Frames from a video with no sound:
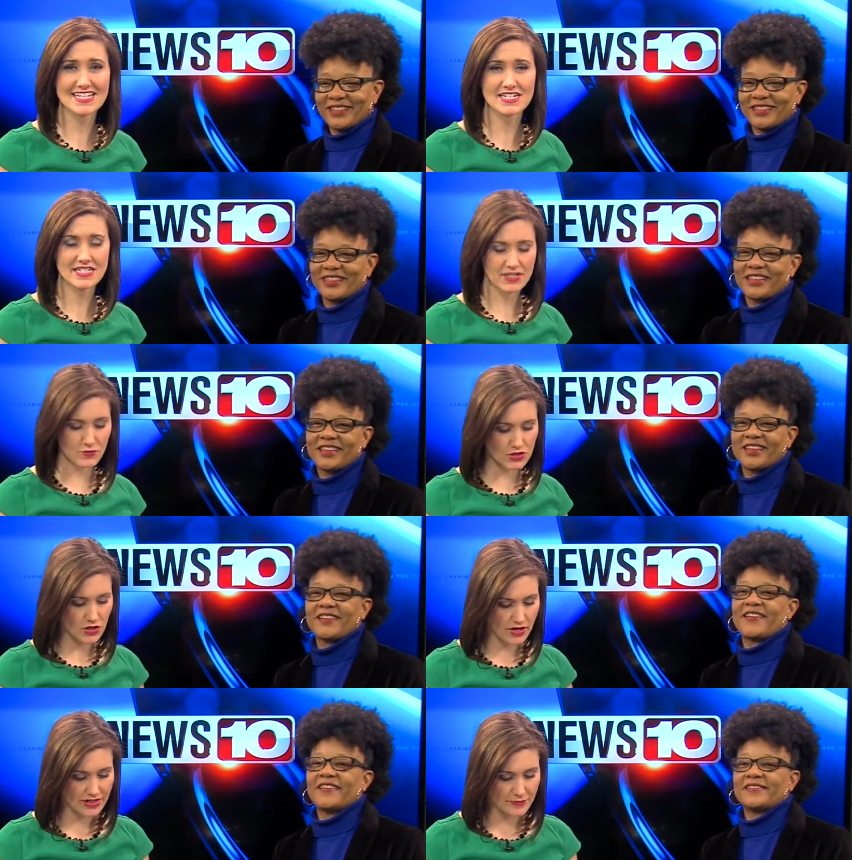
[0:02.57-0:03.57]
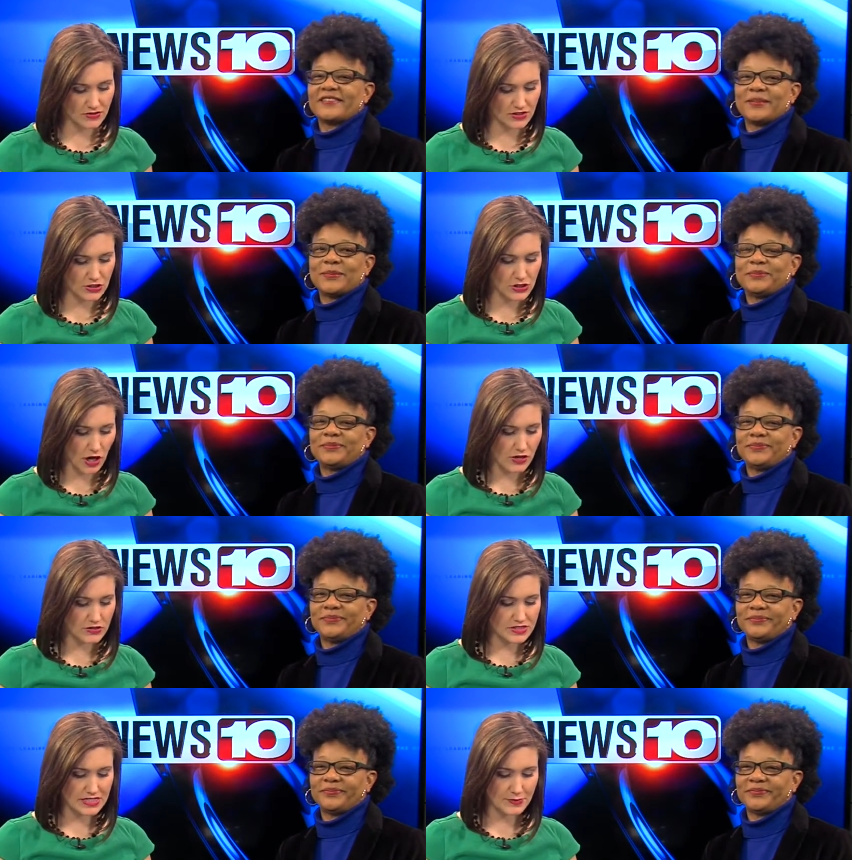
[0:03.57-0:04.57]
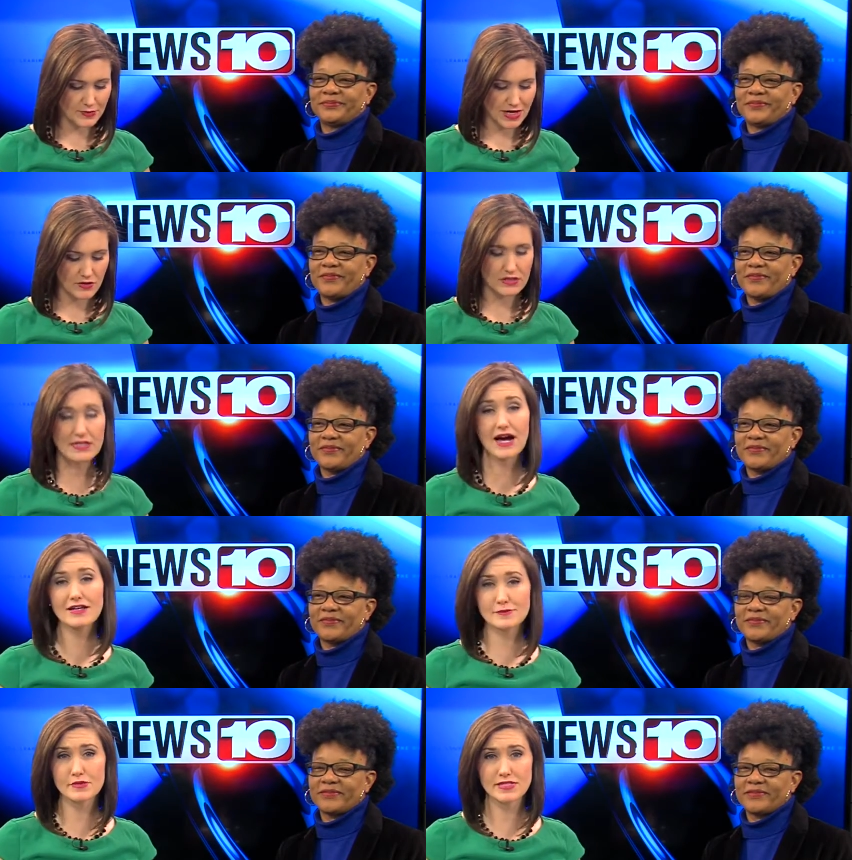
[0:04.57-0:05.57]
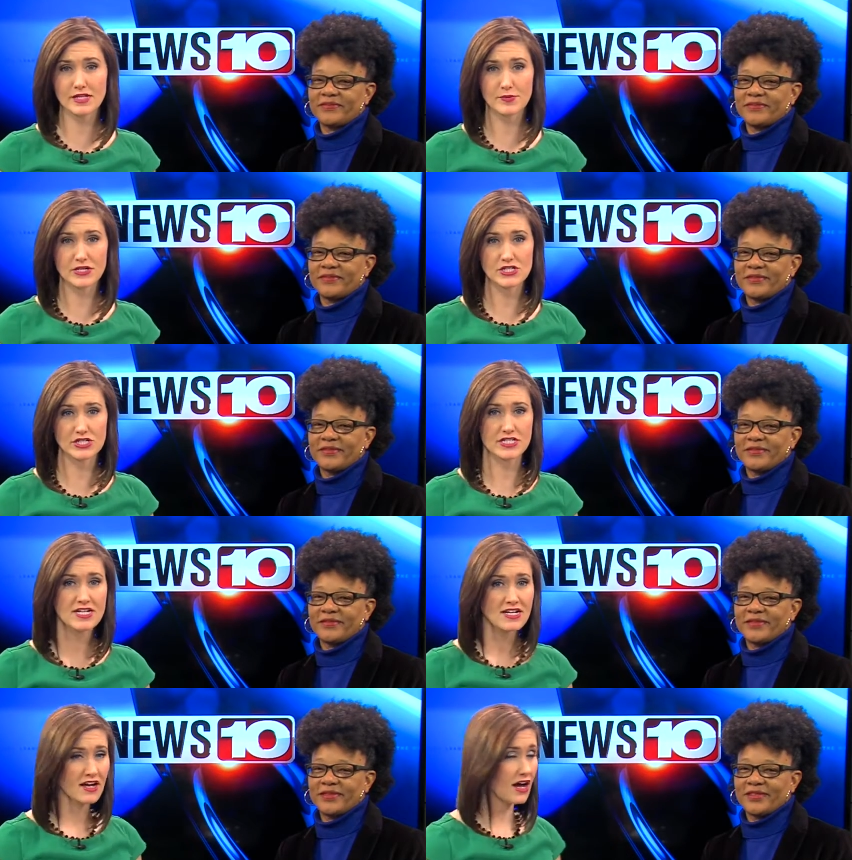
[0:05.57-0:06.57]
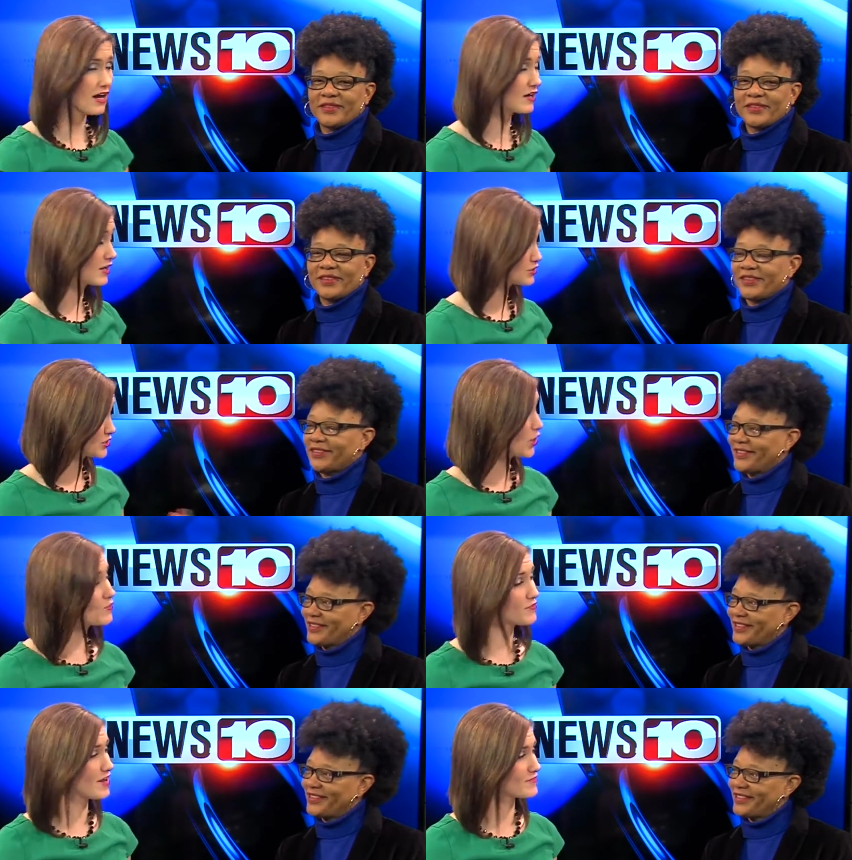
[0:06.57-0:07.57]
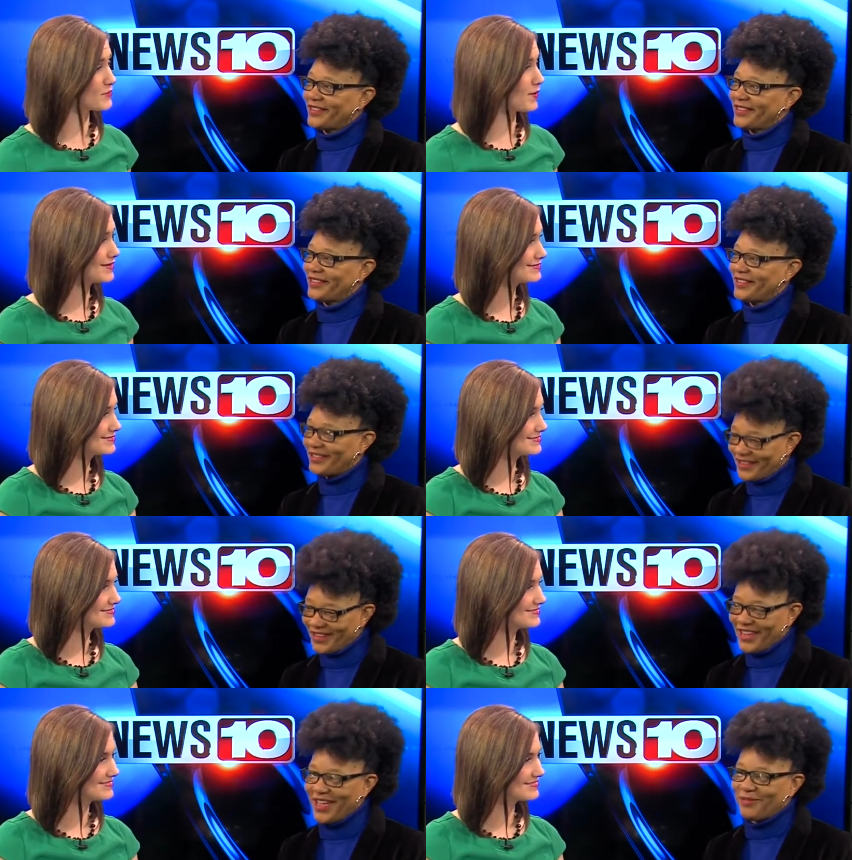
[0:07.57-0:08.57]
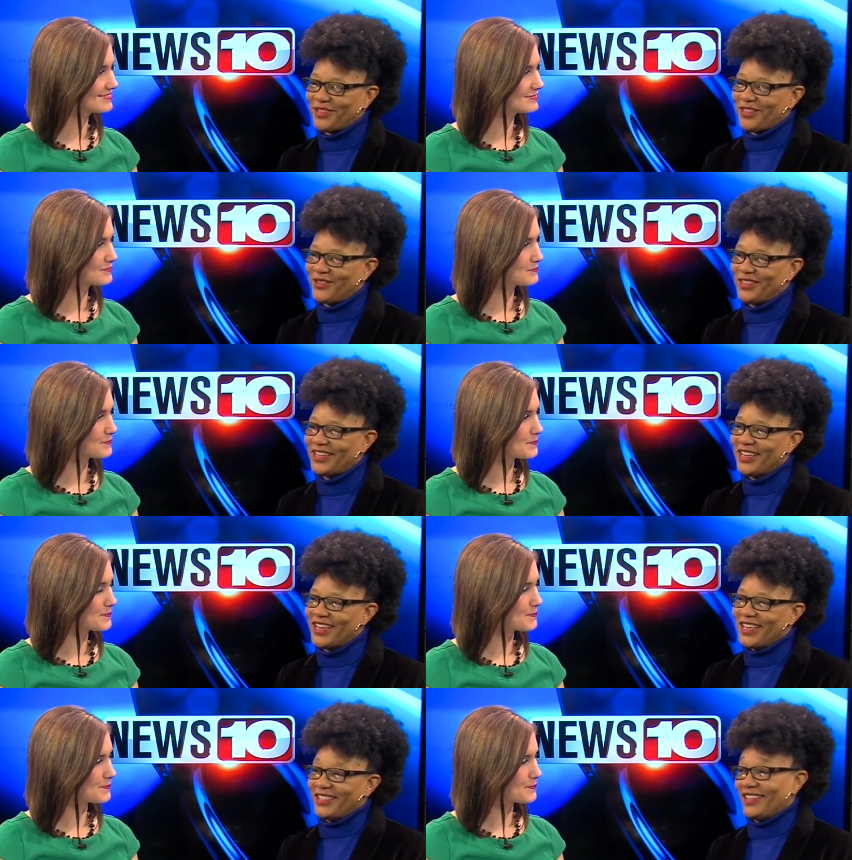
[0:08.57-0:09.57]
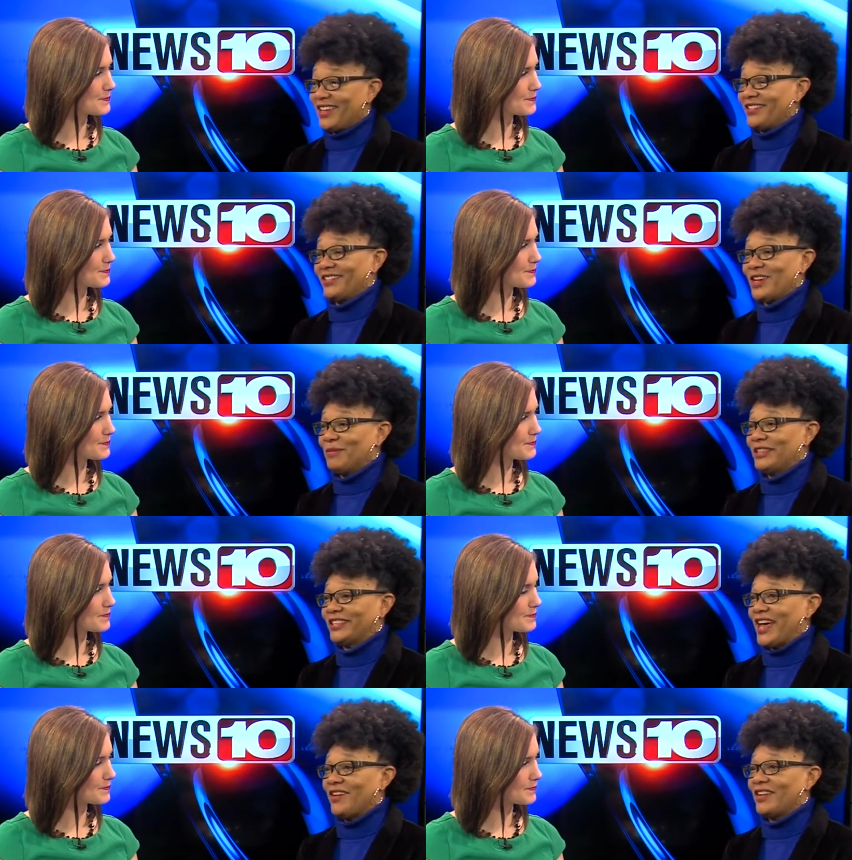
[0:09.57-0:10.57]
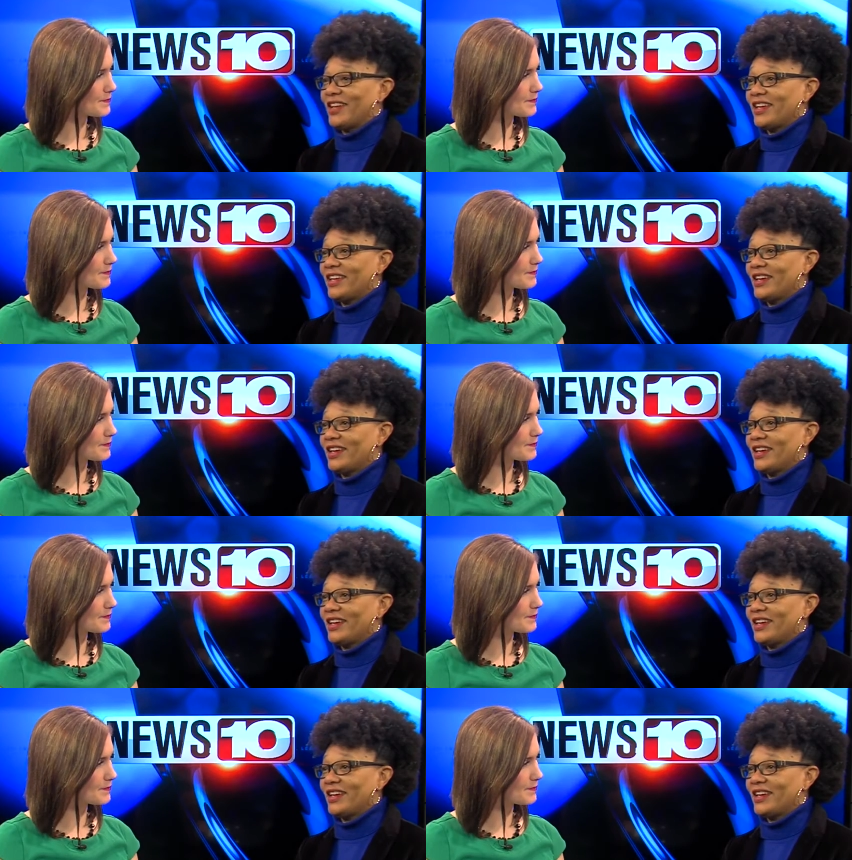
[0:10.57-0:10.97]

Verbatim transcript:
Speaker 1: Hinton. We're talking about the Charles E. Brown Gospel Celebration, uh, a show for everyone.
Speaker 2: Absolutely. Yeah, this coming Saturday,